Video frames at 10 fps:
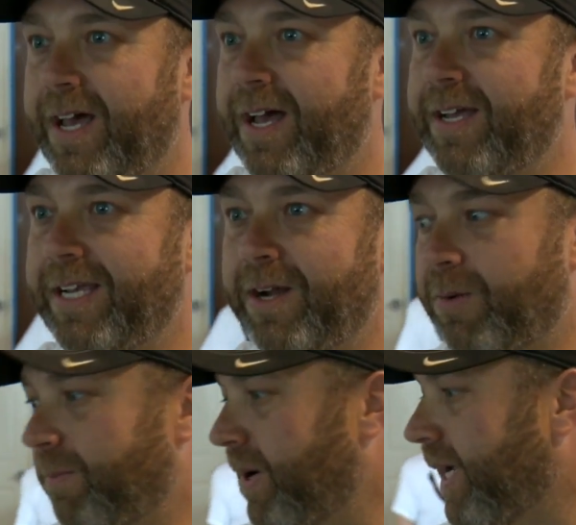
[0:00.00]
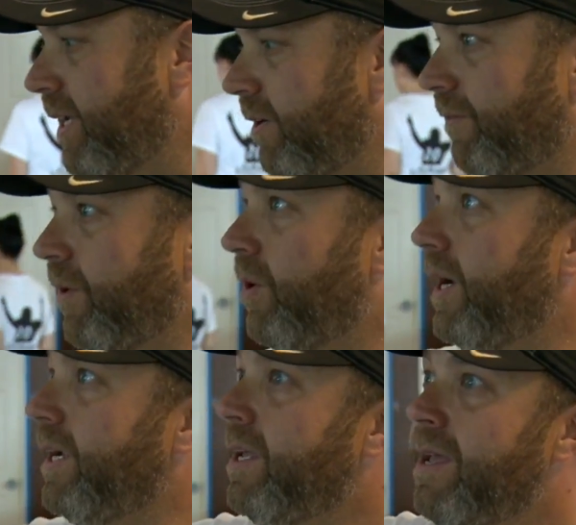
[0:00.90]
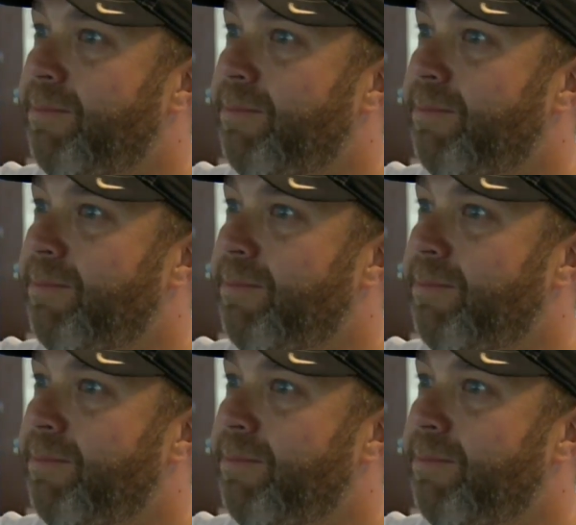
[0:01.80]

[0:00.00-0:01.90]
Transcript: Uh, you know, we're putting in new flooring,